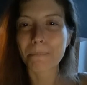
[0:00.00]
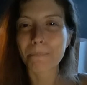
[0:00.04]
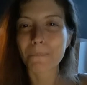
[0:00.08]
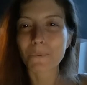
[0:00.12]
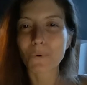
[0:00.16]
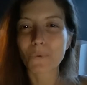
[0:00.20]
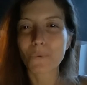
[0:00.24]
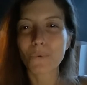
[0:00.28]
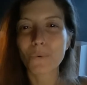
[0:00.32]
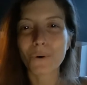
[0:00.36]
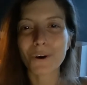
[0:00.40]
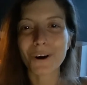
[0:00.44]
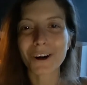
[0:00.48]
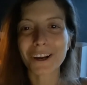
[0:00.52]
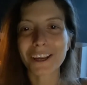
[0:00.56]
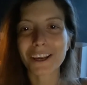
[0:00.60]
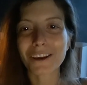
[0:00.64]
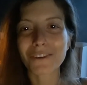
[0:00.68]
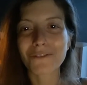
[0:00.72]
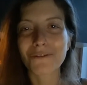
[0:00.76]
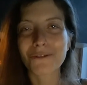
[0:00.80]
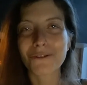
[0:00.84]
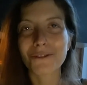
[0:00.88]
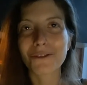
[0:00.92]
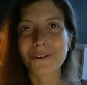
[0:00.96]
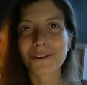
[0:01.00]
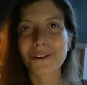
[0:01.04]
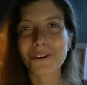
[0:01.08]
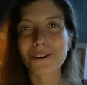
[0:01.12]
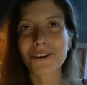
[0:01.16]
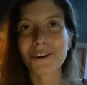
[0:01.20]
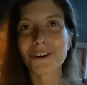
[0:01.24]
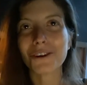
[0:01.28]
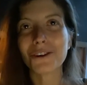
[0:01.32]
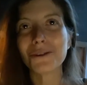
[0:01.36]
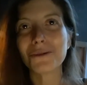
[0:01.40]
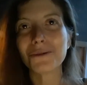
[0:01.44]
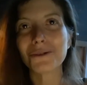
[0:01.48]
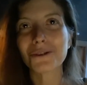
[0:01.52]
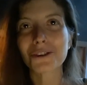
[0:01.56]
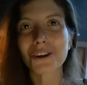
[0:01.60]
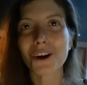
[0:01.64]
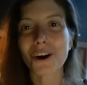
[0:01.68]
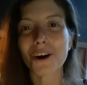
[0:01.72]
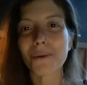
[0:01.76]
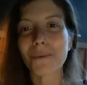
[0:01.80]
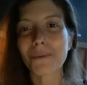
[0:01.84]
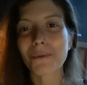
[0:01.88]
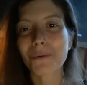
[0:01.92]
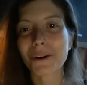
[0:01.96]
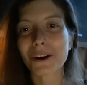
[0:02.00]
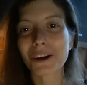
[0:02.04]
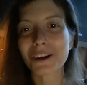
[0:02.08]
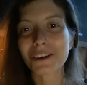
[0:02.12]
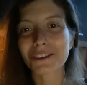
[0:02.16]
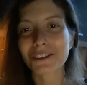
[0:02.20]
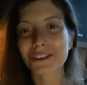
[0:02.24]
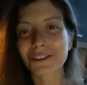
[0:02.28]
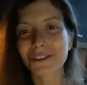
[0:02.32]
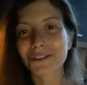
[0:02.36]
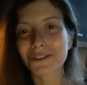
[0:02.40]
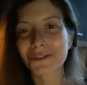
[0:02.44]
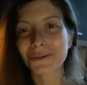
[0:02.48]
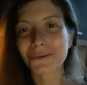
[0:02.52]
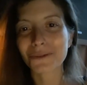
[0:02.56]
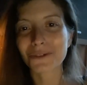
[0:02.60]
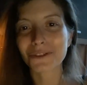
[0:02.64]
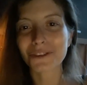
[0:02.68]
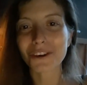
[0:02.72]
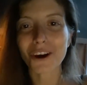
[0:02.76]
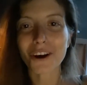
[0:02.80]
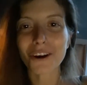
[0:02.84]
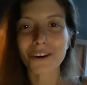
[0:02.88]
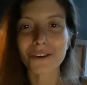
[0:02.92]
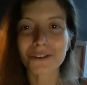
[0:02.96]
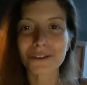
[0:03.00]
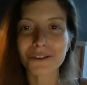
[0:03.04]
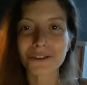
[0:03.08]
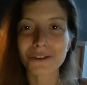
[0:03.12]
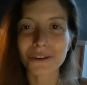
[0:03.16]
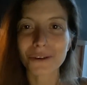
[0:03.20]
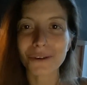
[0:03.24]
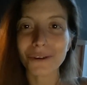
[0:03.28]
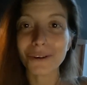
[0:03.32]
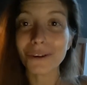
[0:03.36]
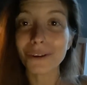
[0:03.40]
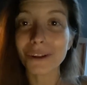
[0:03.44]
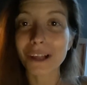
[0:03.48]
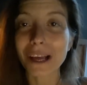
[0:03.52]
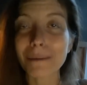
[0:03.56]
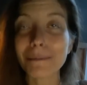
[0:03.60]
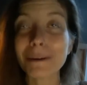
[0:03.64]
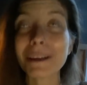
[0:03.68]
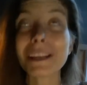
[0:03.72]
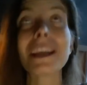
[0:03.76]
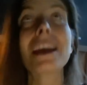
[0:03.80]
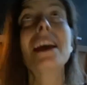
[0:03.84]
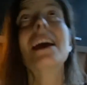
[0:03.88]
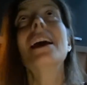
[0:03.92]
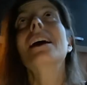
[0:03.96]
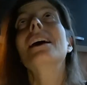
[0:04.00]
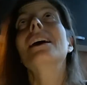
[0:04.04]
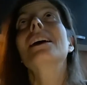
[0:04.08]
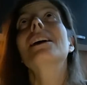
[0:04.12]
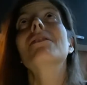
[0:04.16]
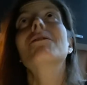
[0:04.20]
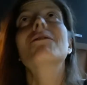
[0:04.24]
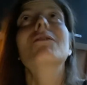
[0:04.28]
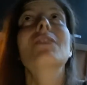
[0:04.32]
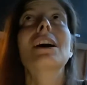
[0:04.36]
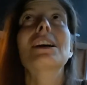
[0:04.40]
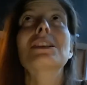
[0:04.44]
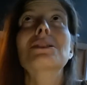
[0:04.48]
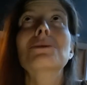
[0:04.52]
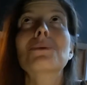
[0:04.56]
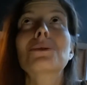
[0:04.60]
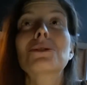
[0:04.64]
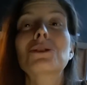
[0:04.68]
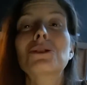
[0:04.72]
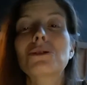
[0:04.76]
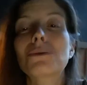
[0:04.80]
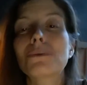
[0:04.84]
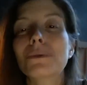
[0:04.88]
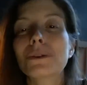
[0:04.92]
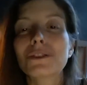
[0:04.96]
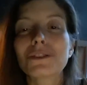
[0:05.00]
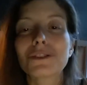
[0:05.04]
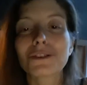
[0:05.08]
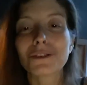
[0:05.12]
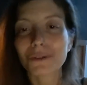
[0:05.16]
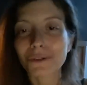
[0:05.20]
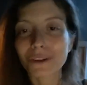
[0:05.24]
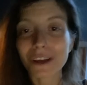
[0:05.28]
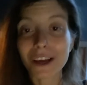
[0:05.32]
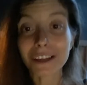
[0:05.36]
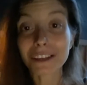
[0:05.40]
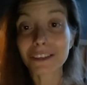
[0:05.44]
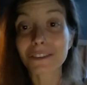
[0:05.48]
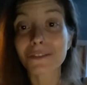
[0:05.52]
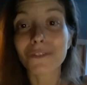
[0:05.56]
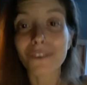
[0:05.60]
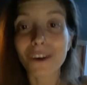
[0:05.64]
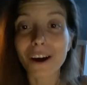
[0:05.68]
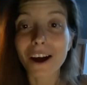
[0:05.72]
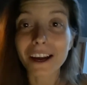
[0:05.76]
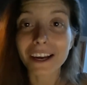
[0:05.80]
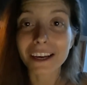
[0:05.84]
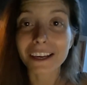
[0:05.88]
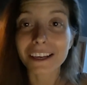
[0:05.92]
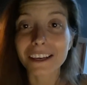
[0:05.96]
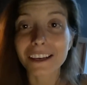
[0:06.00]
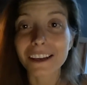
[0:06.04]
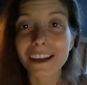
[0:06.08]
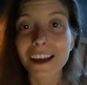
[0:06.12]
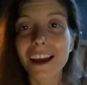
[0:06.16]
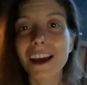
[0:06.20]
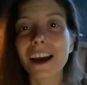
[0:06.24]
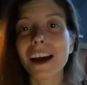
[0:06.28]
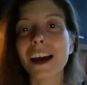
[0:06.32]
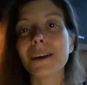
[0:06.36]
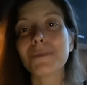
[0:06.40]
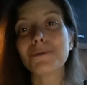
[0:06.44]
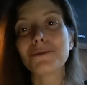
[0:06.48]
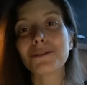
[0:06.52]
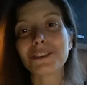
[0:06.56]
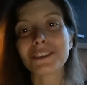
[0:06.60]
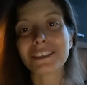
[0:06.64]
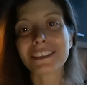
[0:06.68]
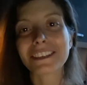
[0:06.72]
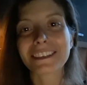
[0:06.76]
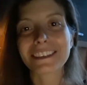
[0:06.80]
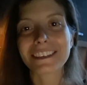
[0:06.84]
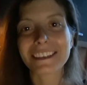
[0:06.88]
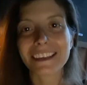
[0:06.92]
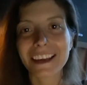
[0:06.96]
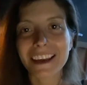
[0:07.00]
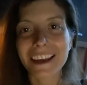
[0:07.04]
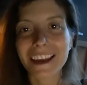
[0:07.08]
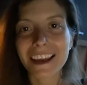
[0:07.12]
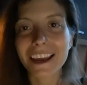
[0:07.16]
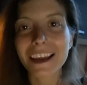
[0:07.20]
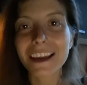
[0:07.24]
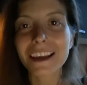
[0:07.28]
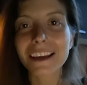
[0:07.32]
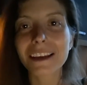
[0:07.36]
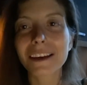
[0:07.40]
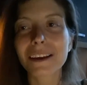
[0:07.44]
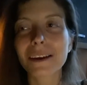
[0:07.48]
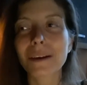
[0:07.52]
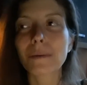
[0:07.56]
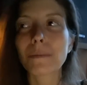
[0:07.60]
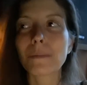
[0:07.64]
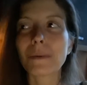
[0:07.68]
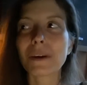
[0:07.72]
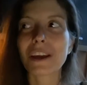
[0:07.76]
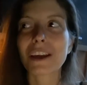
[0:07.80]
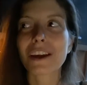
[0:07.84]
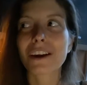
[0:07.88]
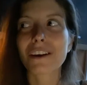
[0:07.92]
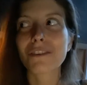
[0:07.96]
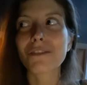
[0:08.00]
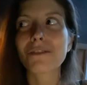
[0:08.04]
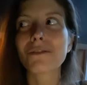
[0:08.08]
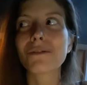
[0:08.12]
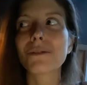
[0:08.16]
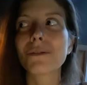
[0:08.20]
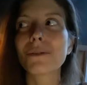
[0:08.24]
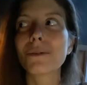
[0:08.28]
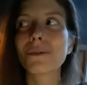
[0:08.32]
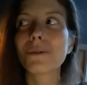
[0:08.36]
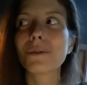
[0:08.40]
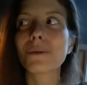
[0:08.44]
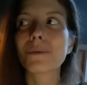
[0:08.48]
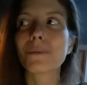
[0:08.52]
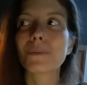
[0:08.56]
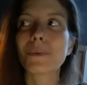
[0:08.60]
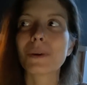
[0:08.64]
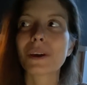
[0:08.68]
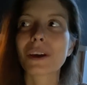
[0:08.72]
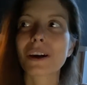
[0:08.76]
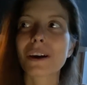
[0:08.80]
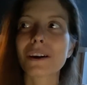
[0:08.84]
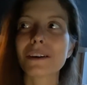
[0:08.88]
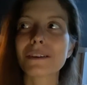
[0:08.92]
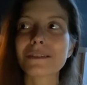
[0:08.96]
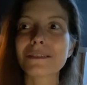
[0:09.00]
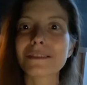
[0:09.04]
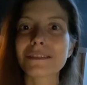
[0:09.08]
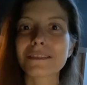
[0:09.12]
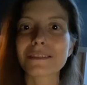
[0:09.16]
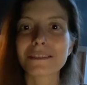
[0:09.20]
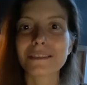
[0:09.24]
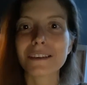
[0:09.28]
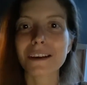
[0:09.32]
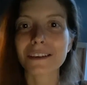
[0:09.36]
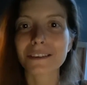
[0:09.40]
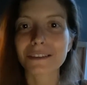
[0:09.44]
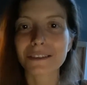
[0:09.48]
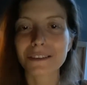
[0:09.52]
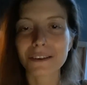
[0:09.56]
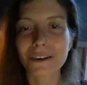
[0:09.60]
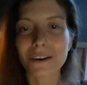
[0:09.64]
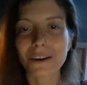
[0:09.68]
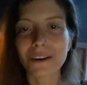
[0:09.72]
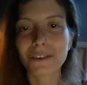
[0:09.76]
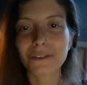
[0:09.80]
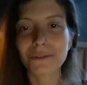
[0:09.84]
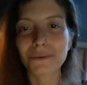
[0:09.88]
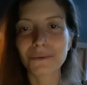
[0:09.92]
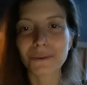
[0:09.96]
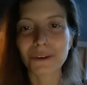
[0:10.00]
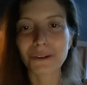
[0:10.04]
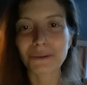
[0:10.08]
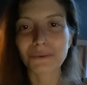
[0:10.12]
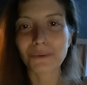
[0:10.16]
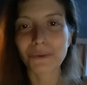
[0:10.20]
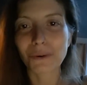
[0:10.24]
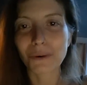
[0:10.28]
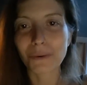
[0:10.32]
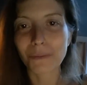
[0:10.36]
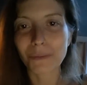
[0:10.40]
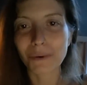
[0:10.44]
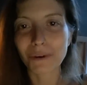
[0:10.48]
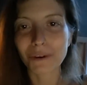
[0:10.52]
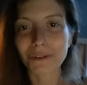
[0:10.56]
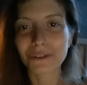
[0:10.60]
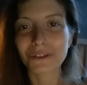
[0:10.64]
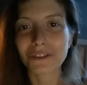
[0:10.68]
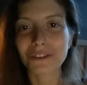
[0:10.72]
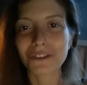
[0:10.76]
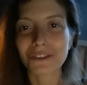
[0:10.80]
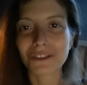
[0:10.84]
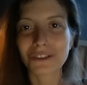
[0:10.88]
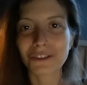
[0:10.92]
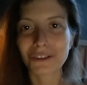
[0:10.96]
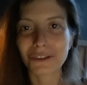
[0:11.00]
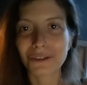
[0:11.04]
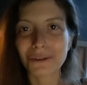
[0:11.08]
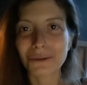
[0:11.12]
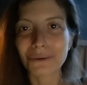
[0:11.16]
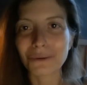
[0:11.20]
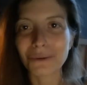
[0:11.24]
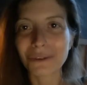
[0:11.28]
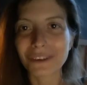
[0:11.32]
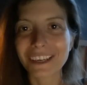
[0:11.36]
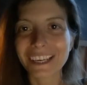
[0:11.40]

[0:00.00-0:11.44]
working for huge corporations who suck our soul. If that's what you're into, that's fine. I'm just saying, be careful, because that's not what we're built to.